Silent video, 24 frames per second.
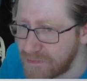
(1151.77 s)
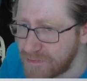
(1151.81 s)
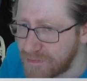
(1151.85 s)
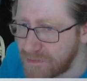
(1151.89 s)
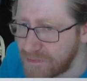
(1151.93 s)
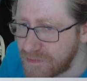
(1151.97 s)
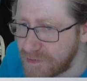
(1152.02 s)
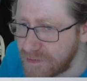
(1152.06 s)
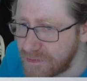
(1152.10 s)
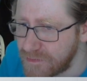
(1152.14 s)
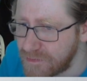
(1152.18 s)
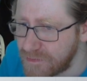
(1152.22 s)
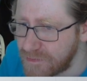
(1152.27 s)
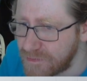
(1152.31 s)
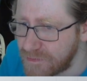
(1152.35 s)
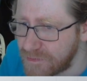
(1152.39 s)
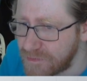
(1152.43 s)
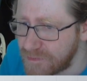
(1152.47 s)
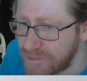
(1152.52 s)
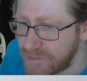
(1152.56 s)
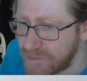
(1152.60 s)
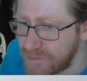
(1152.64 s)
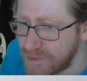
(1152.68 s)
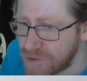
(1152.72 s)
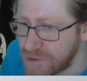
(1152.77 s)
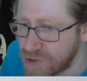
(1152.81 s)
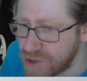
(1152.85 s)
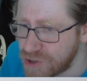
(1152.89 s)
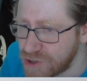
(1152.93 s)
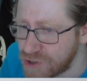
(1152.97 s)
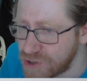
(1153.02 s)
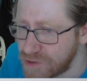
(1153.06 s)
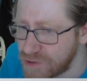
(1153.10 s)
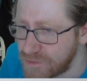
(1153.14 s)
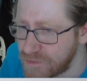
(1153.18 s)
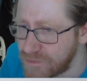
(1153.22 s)
this
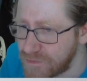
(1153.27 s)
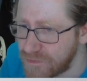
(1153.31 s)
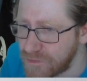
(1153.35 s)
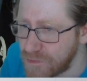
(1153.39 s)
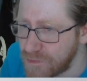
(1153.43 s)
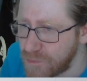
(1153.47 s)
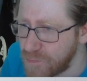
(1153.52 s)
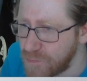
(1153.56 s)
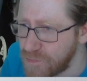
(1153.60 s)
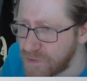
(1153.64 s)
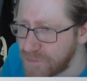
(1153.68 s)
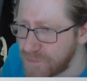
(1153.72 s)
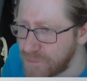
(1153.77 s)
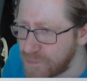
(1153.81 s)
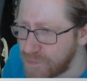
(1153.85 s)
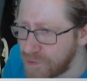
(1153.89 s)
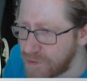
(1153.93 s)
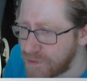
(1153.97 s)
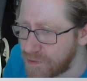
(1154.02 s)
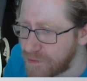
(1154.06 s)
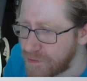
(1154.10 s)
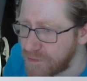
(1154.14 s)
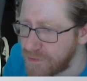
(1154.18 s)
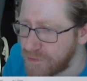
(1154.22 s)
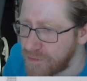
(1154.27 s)
should somewhat work.